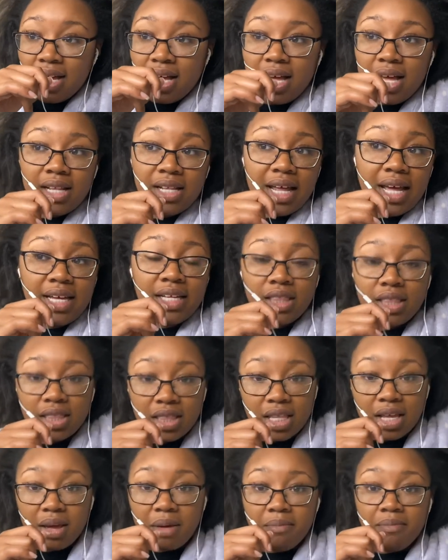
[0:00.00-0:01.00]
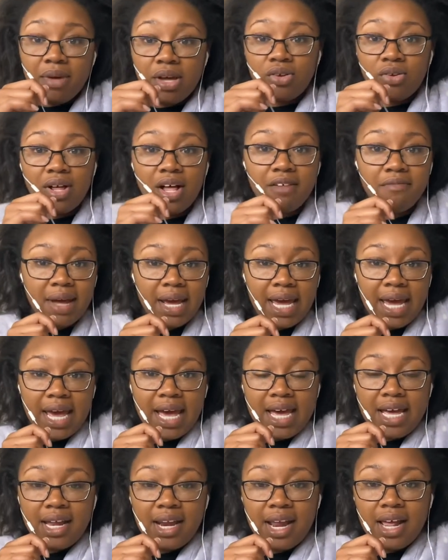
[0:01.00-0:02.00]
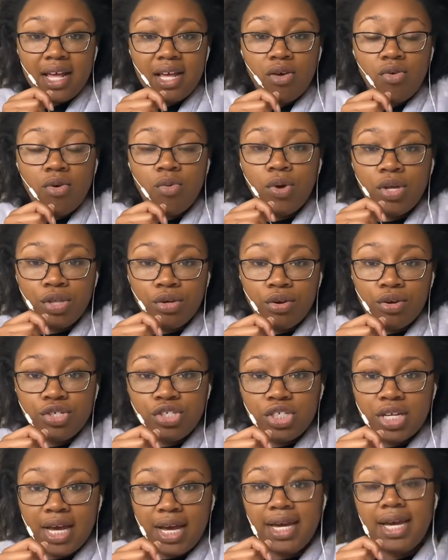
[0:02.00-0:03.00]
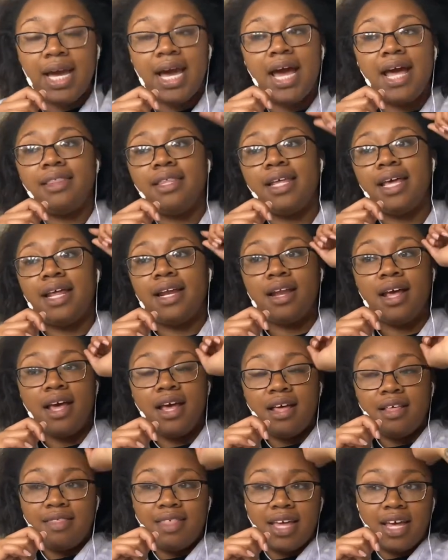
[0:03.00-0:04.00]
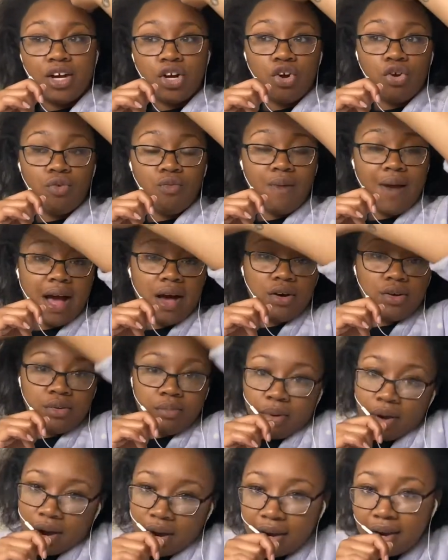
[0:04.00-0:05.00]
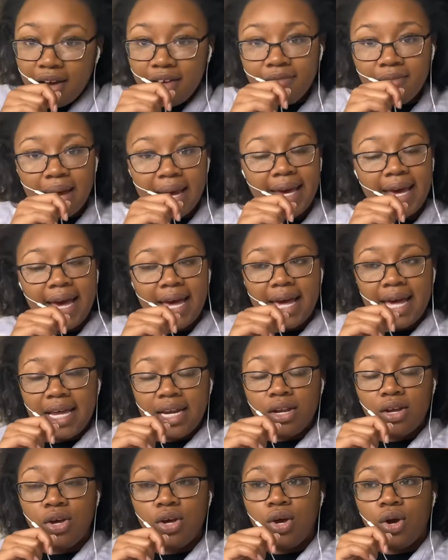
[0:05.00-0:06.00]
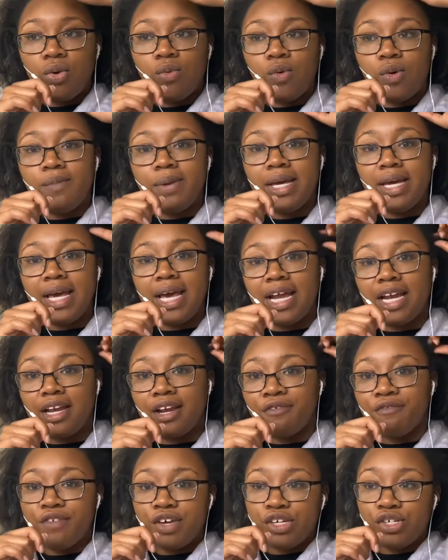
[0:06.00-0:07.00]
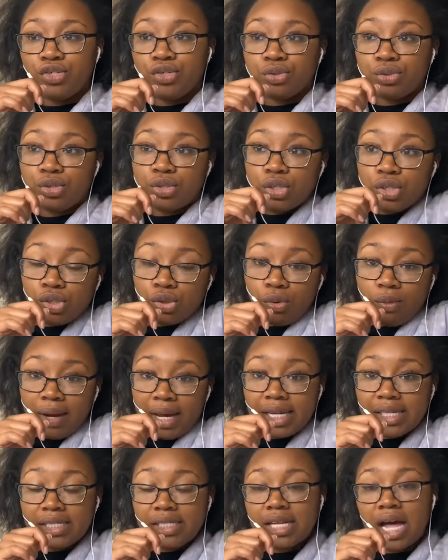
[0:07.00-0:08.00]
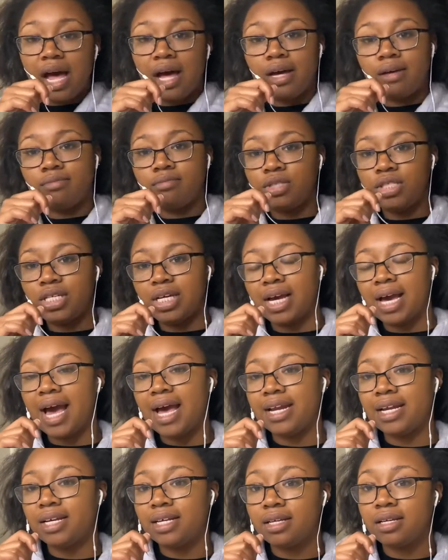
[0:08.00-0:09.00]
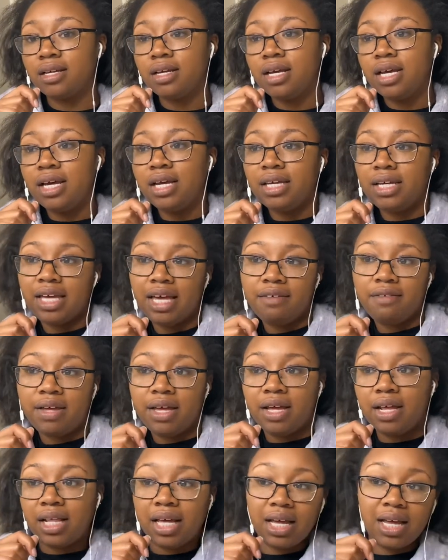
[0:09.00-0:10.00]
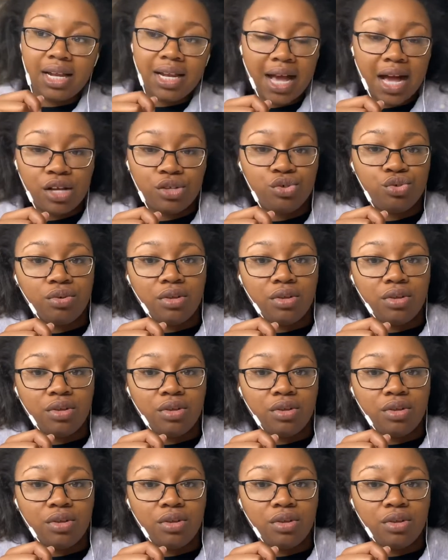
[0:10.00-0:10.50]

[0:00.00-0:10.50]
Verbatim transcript: like the middle of my head with crochet and then the crown part of my head will be individual twists um, to kind of give it like a natural